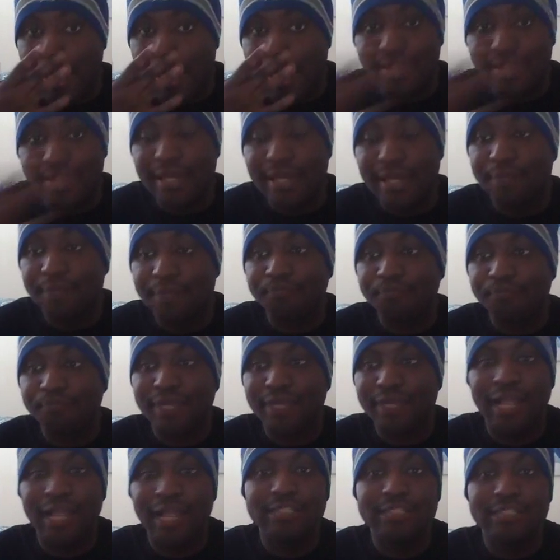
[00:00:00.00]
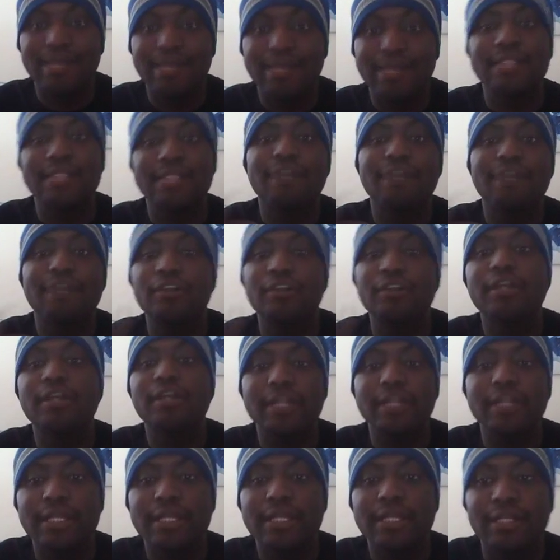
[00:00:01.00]
And then if you're
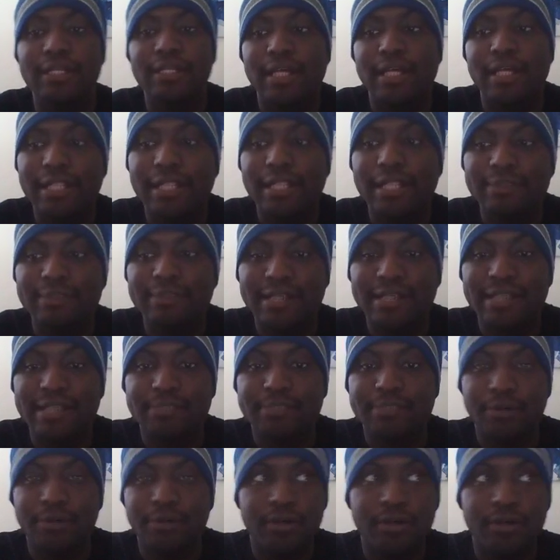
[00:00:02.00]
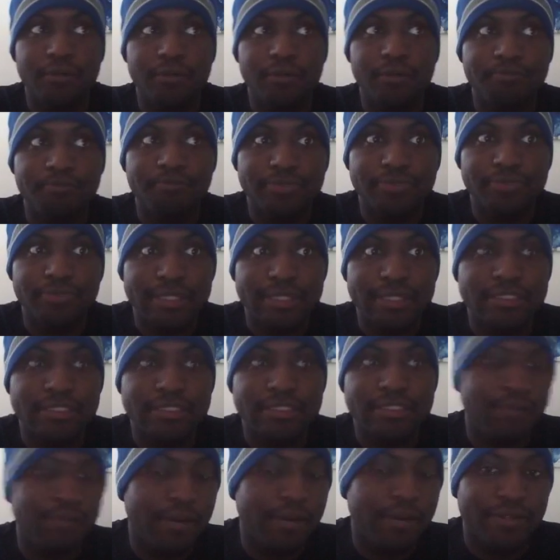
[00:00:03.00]
looking to get into college basketball, this is
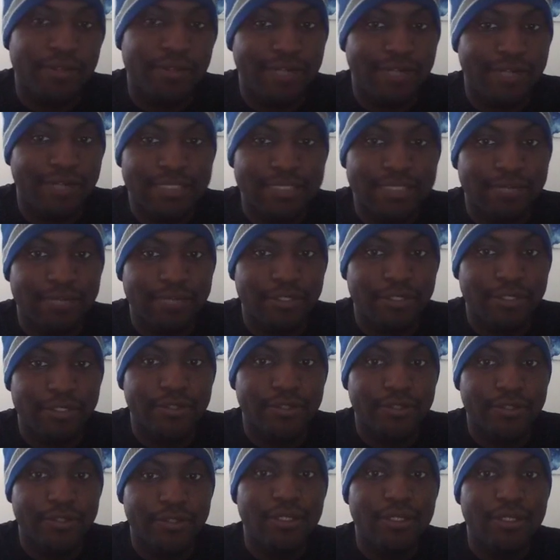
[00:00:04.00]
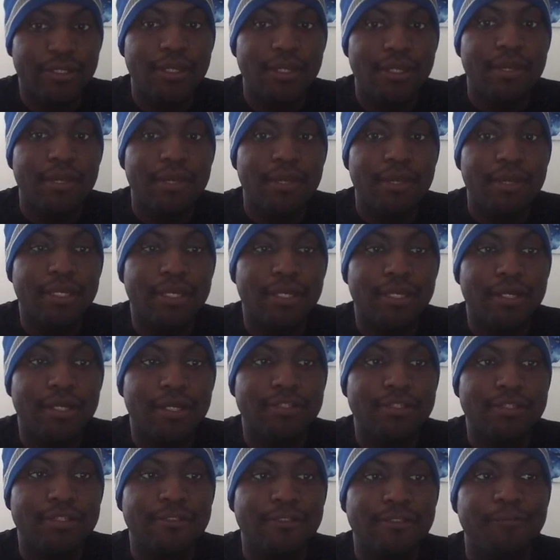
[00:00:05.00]
probably the right time to do it,
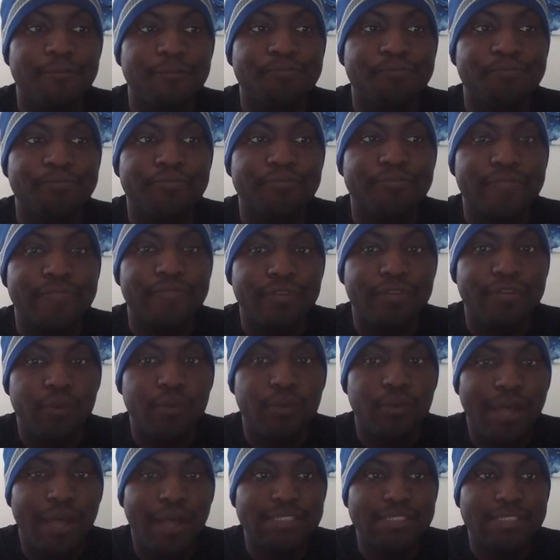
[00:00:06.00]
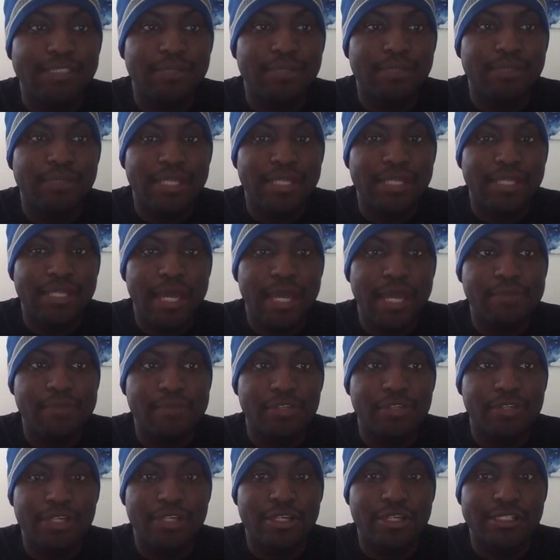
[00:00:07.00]
because if you watch some of the games,
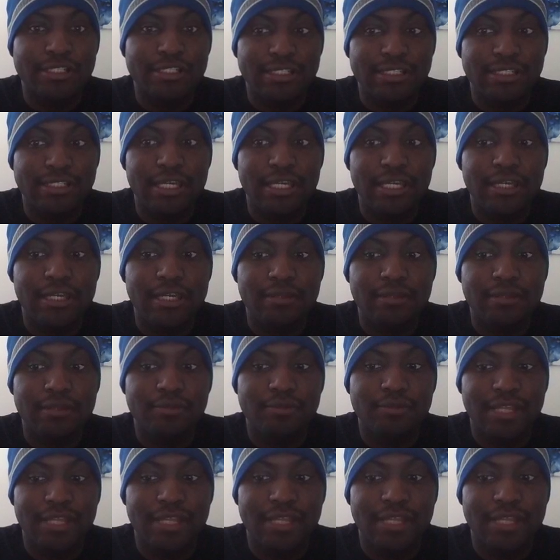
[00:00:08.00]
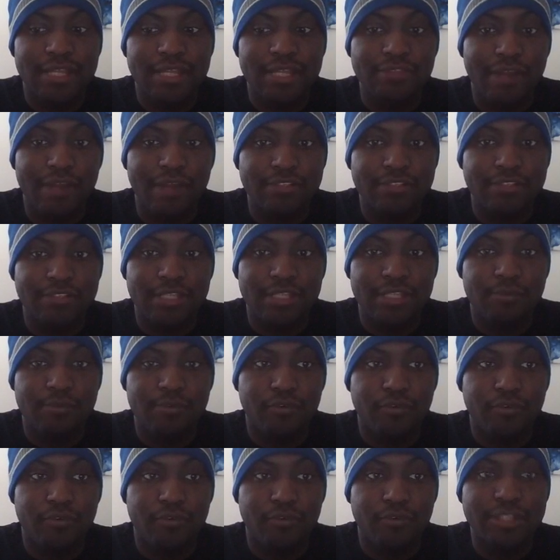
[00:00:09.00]
you're going to see things you've never
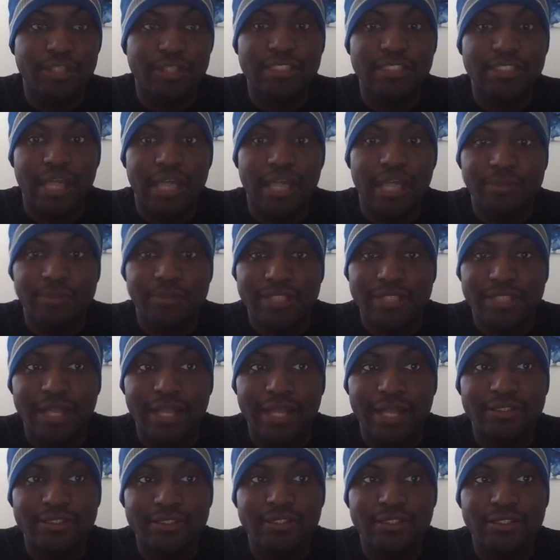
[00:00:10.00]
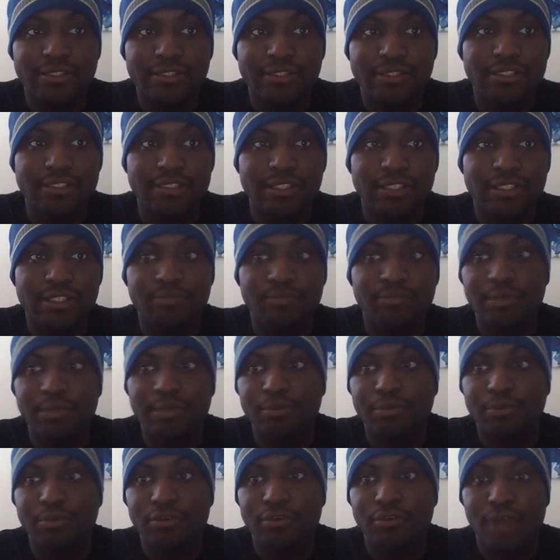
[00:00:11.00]
seen before. You're going to see upsets. You're going to see
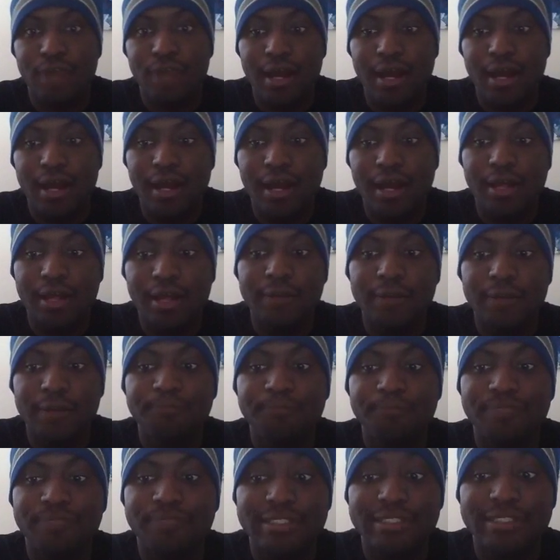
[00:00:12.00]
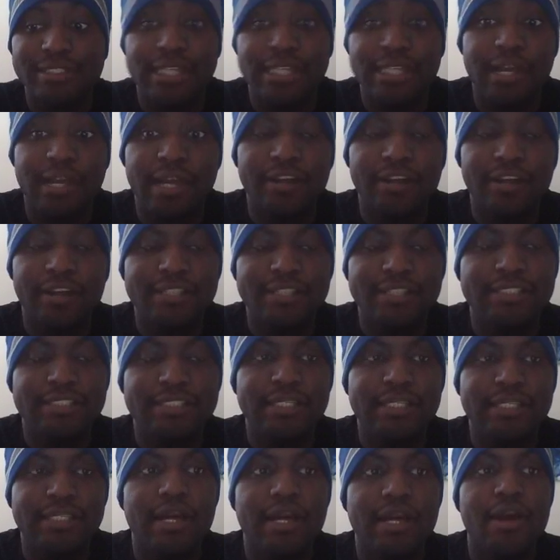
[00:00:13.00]
people cry. You're going to
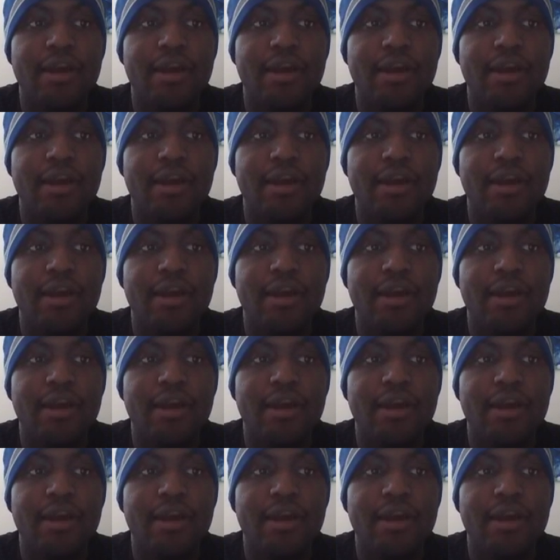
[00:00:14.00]
see.